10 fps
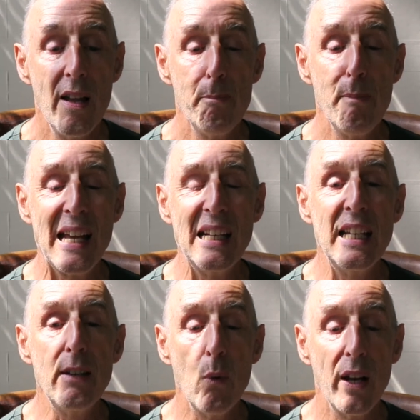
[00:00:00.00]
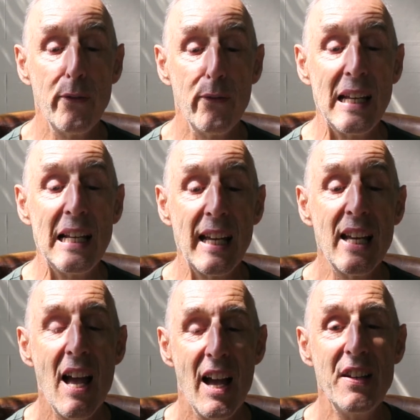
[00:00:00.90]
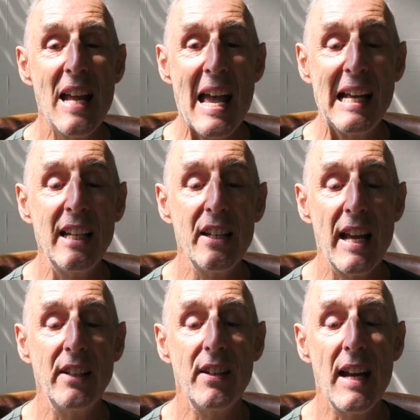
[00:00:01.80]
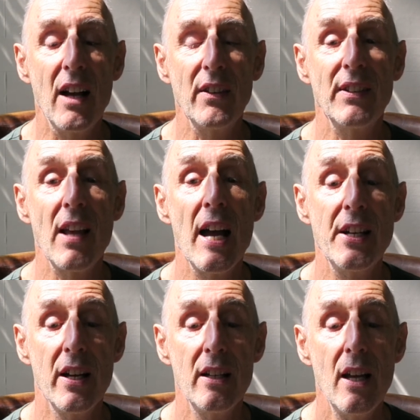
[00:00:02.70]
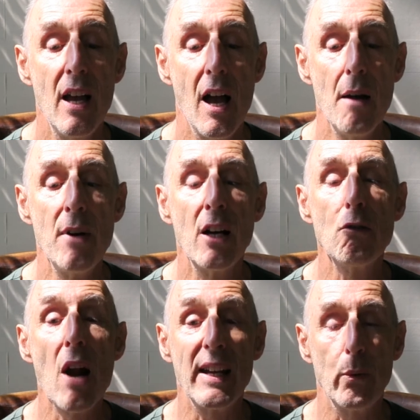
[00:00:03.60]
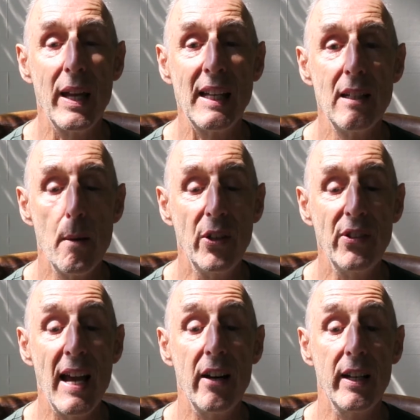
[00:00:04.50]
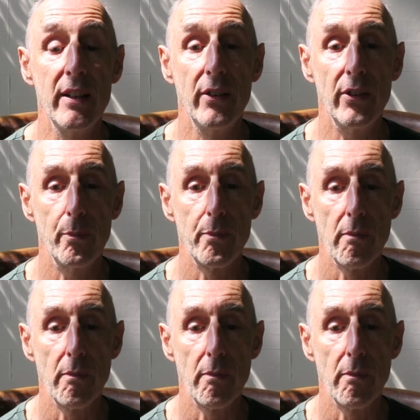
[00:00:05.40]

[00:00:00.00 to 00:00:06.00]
may leave one feeling an alienated outsider among right-wing libertarians.